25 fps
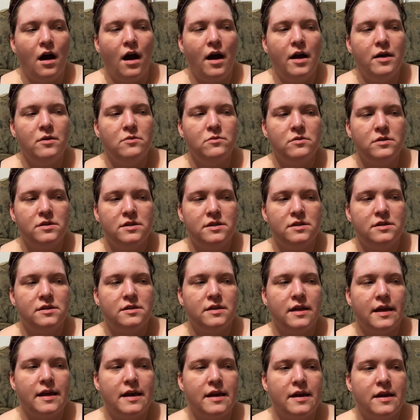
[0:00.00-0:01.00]
I would
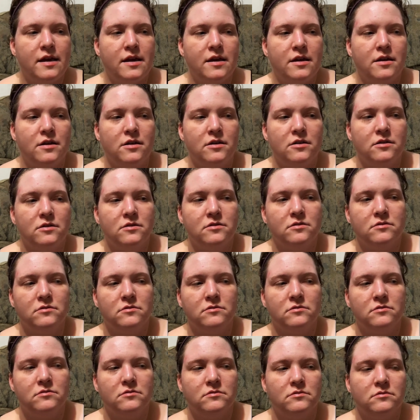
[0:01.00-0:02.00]
say
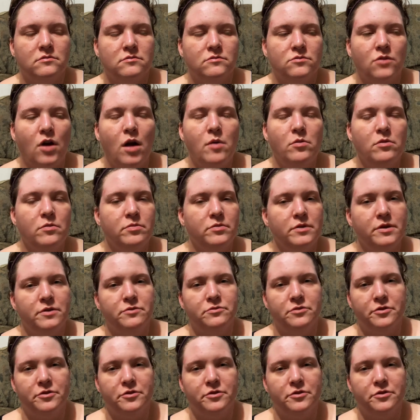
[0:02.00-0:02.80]
probably